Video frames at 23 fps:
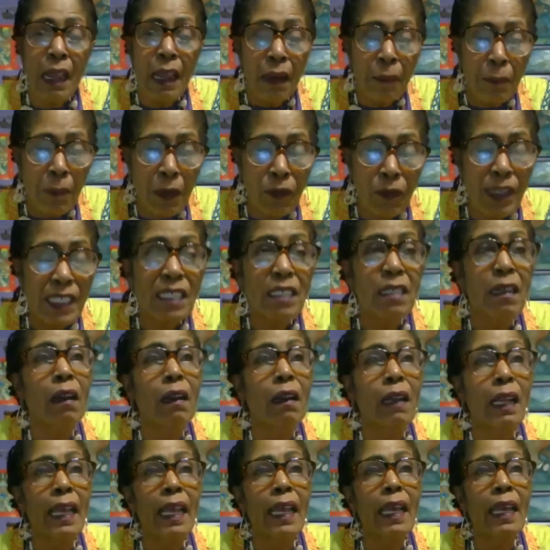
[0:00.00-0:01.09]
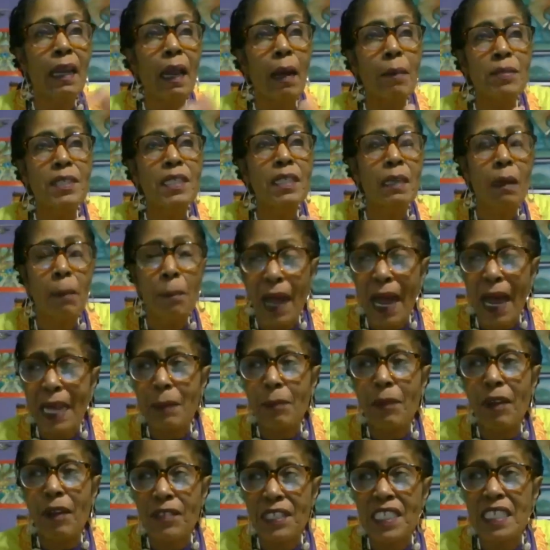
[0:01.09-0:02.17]
Marissa will link it up to the
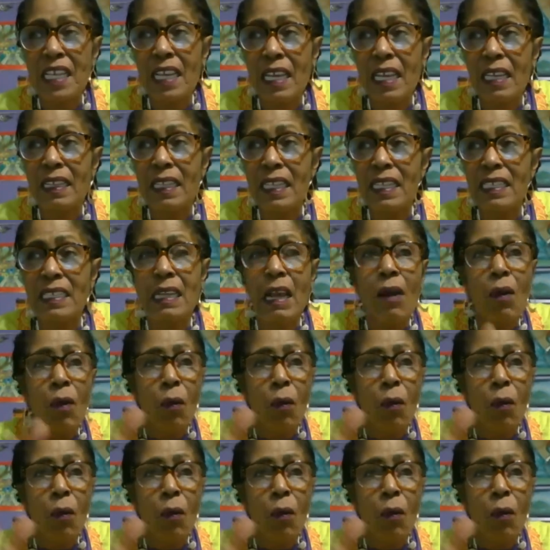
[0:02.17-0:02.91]
bottom of seeing this.